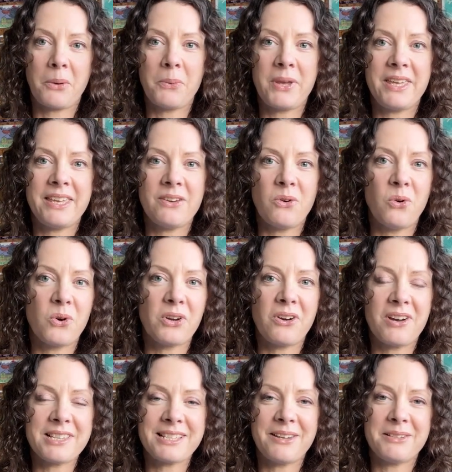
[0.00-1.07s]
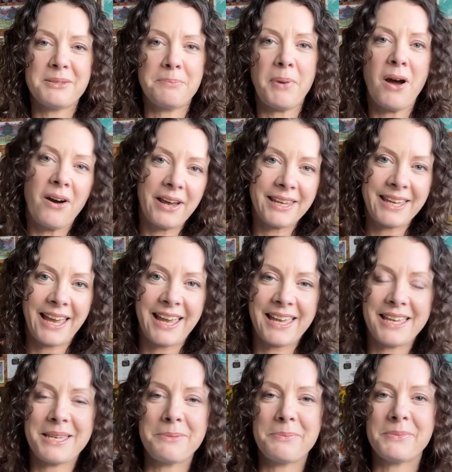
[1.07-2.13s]
we organised loads of party
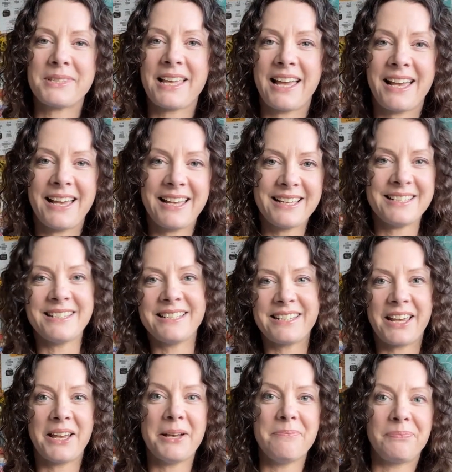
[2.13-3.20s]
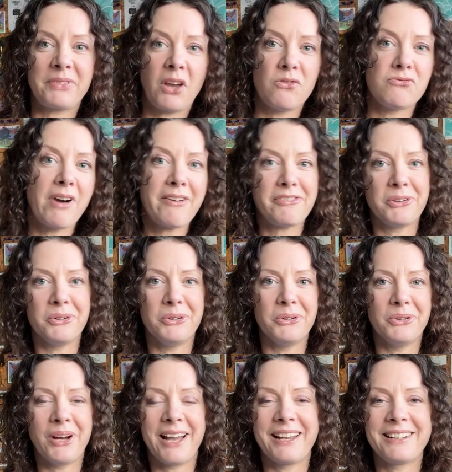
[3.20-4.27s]
games and a
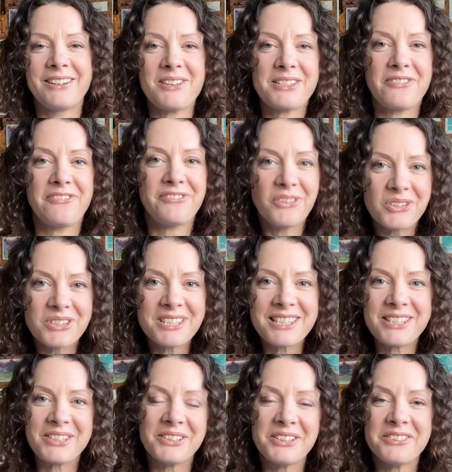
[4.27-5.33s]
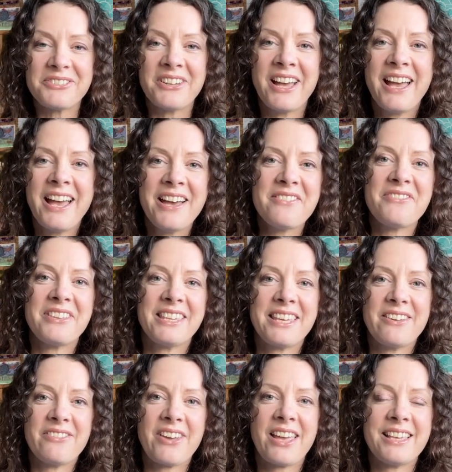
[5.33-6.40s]
raffle and lots of fun stuff for
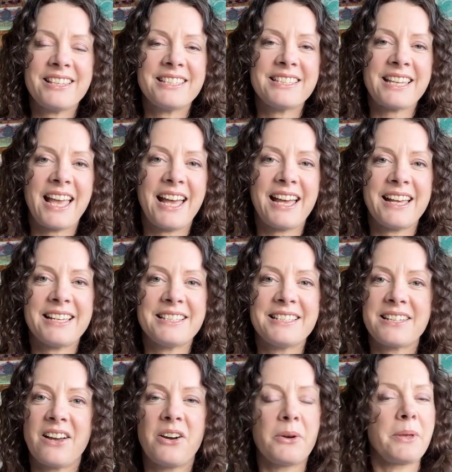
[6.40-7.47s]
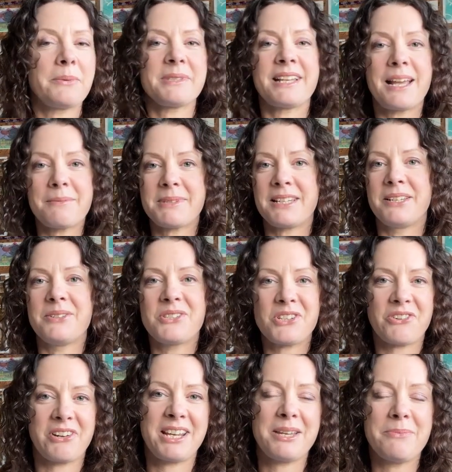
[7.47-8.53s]
the event, and oh, it was an absolute
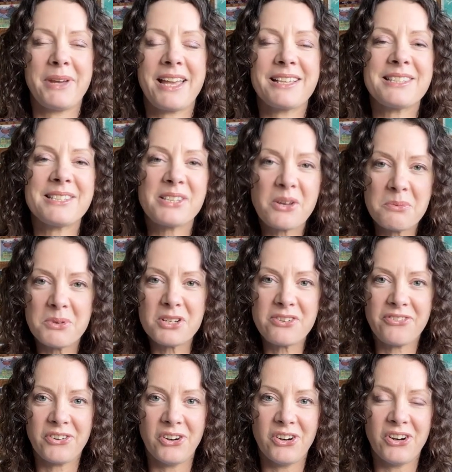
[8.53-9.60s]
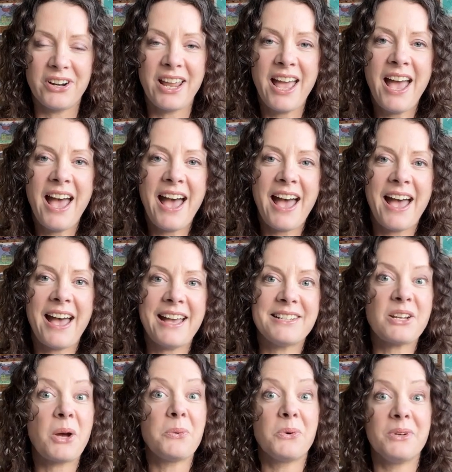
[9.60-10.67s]
scream. We had so much fun,
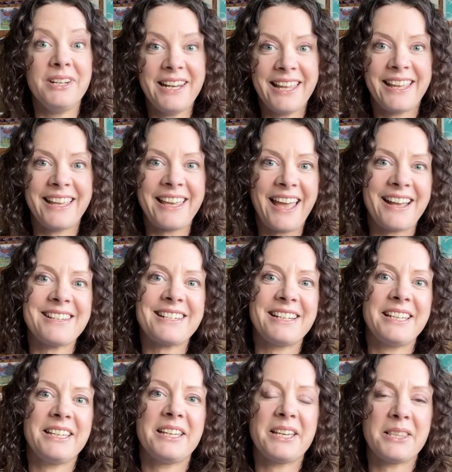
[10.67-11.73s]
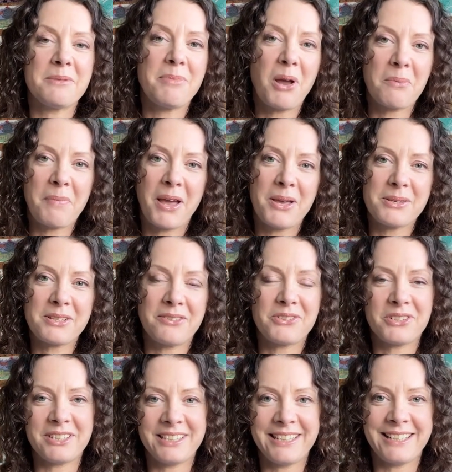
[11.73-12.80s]
and I will link actually the blog post. I've
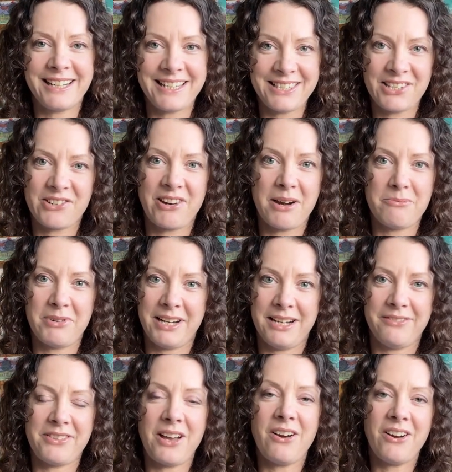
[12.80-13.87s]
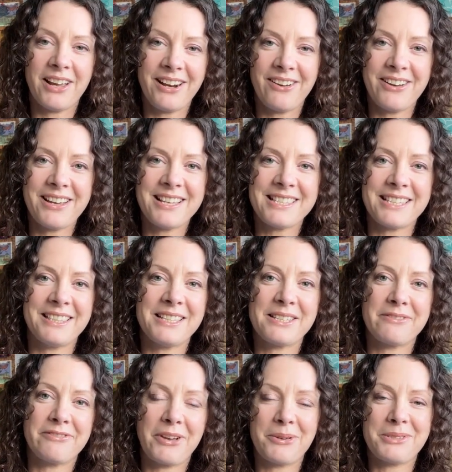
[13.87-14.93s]
done a little Instagram reel of the highlights, and
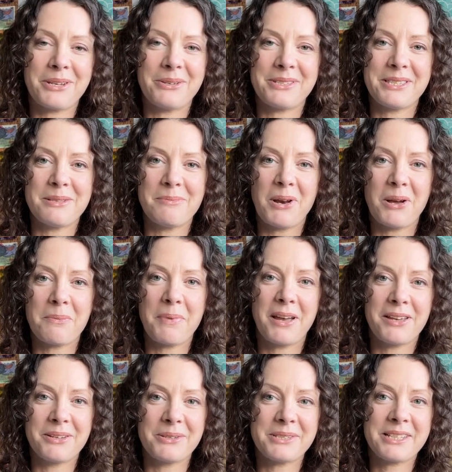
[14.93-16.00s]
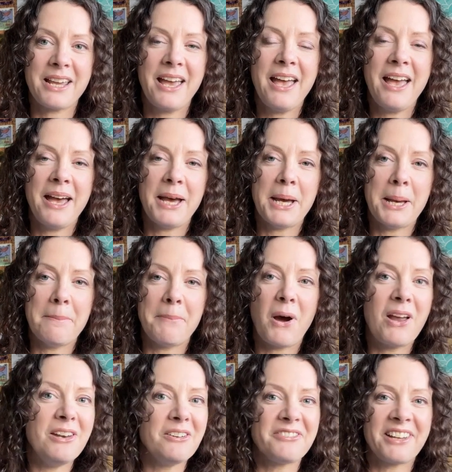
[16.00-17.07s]
there's some photos in the blog post. But
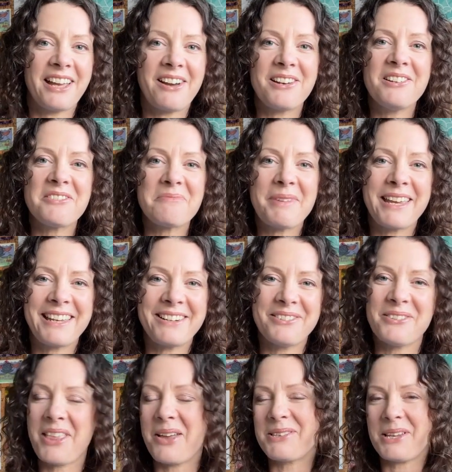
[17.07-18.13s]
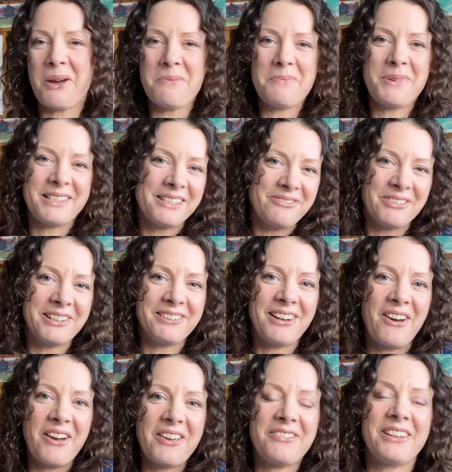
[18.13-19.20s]
I love it. I love meeting all those compers in real
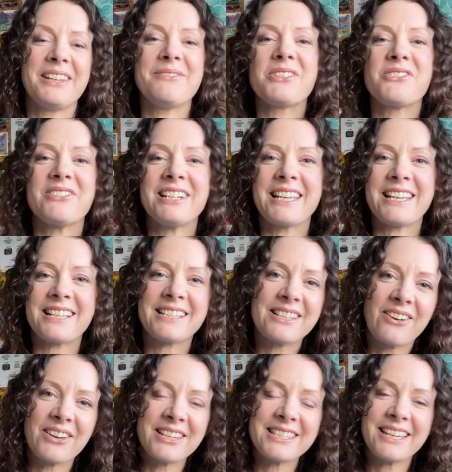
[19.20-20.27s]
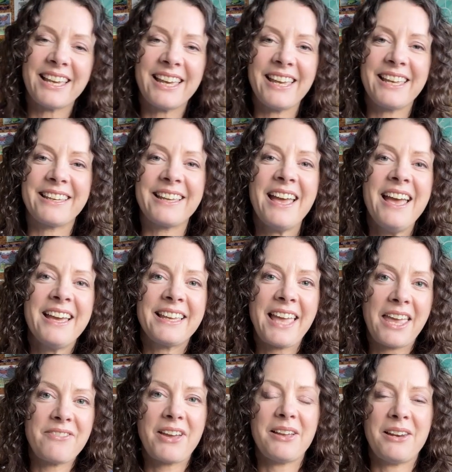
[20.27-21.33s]
life, and it was really exciting.
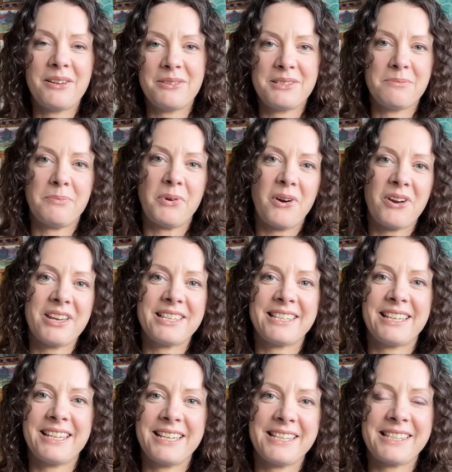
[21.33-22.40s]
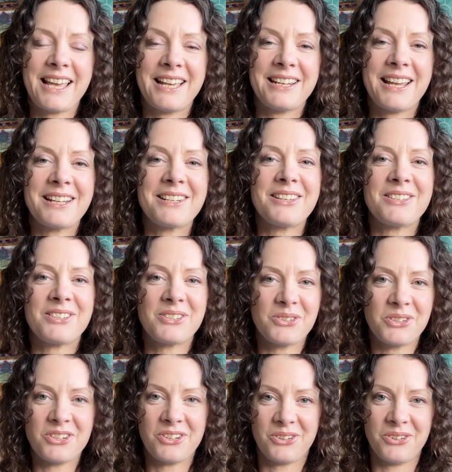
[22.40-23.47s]
Gave out loads of prizes and had
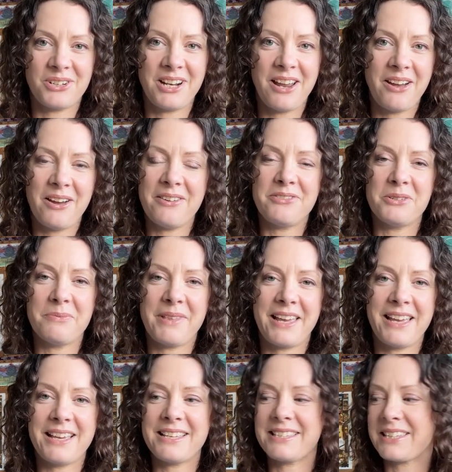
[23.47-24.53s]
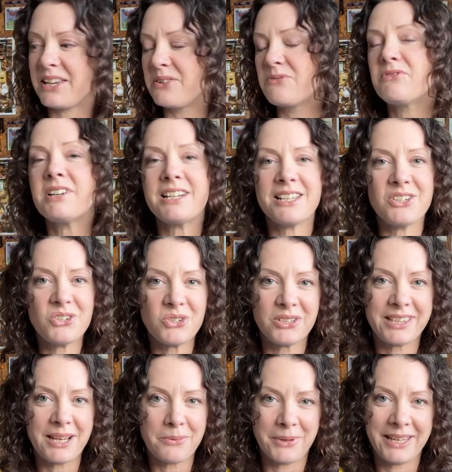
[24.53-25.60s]
such a good laugh up there. So really
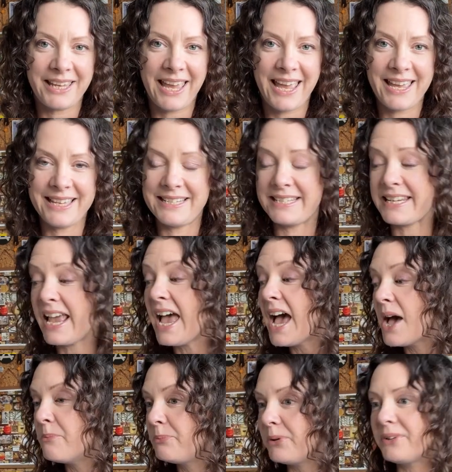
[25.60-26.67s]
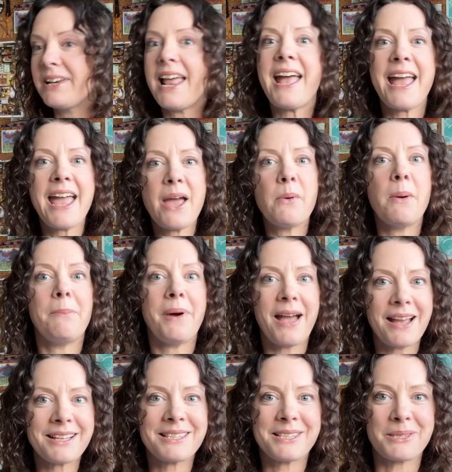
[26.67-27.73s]
enjoyed that weekend. But now
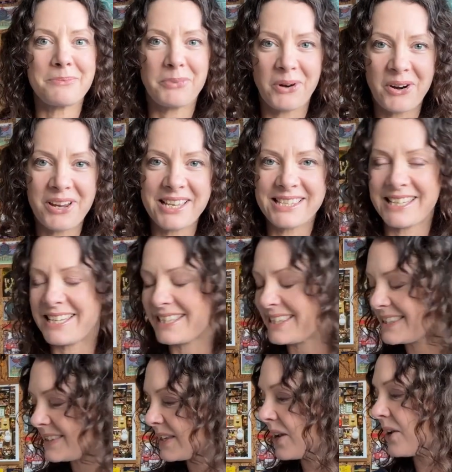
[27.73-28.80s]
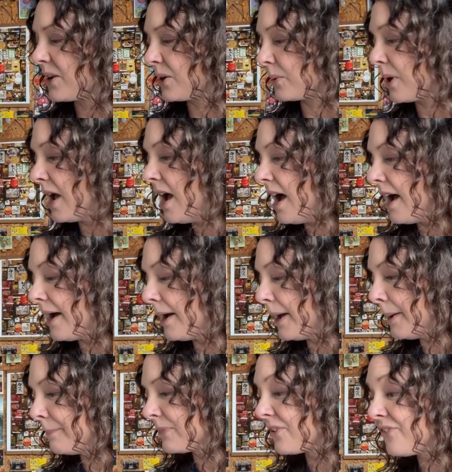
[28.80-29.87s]
back to the prizes. So
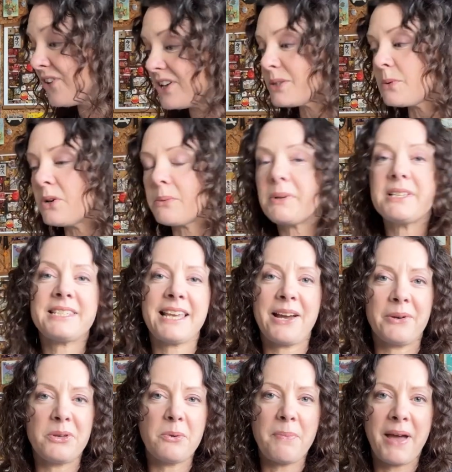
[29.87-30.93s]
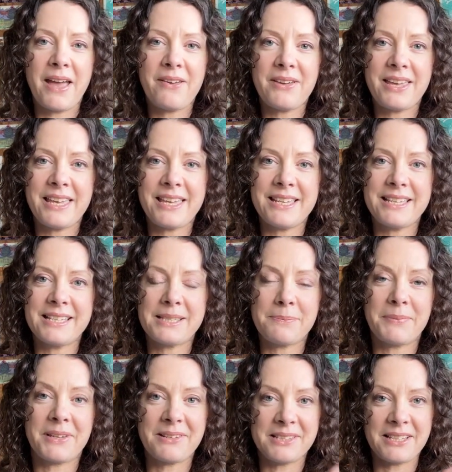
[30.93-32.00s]
the first one I'm going to tell you about
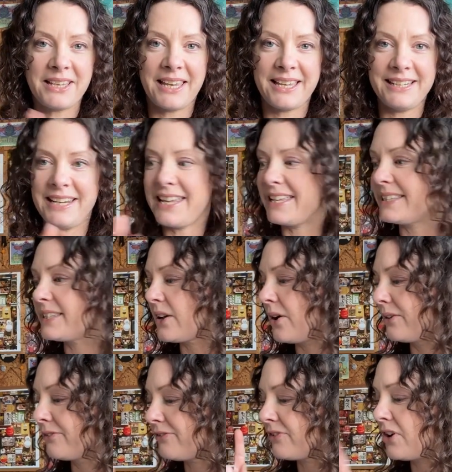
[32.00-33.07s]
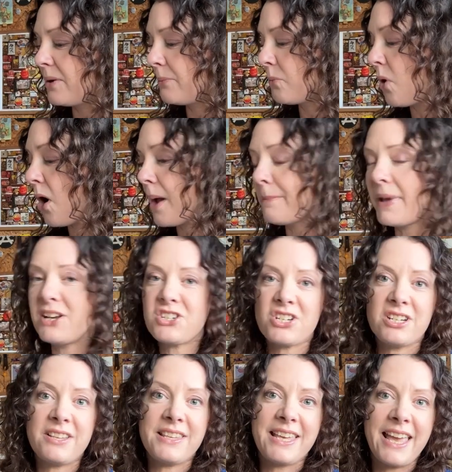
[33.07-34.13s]
is, because it leads on from what I
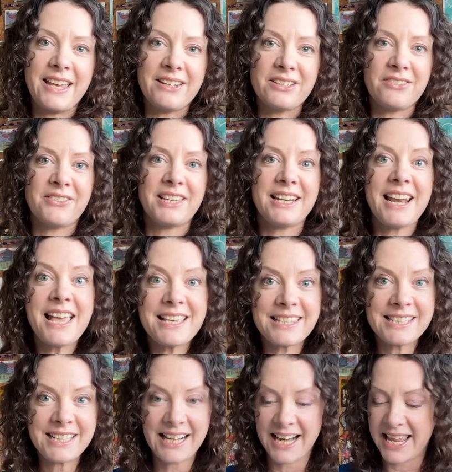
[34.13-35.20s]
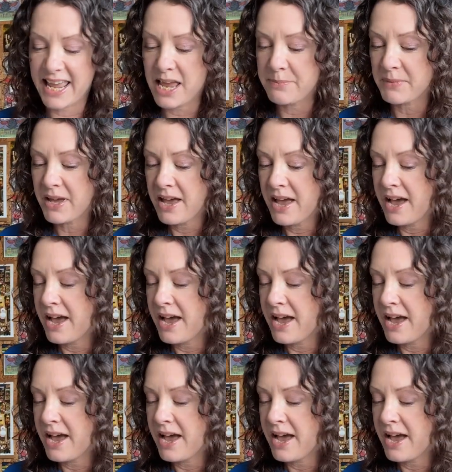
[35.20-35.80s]
mentioned at the end of the last clip,